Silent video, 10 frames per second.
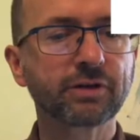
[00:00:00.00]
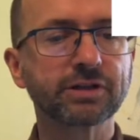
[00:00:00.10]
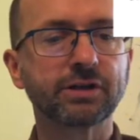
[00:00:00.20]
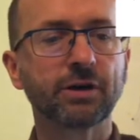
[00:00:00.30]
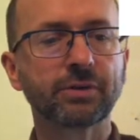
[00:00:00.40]

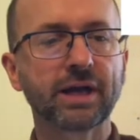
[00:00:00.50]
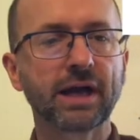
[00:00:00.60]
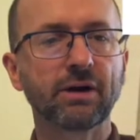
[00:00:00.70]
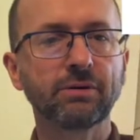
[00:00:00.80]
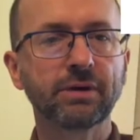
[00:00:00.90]
first note
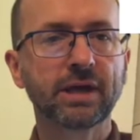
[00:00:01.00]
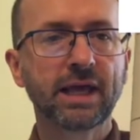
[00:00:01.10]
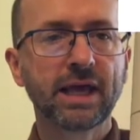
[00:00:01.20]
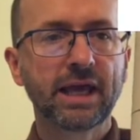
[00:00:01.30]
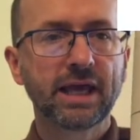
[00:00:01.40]
now
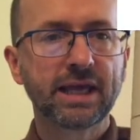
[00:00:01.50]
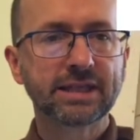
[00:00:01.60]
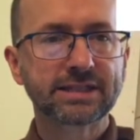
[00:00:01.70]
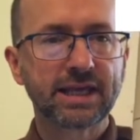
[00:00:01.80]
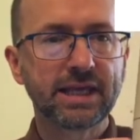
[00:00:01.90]

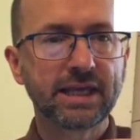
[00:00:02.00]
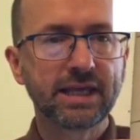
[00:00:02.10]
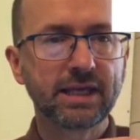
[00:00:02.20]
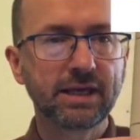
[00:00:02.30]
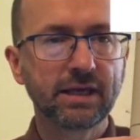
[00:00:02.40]
is
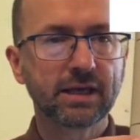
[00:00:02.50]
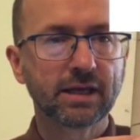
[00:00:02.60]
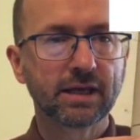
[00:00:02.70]
E,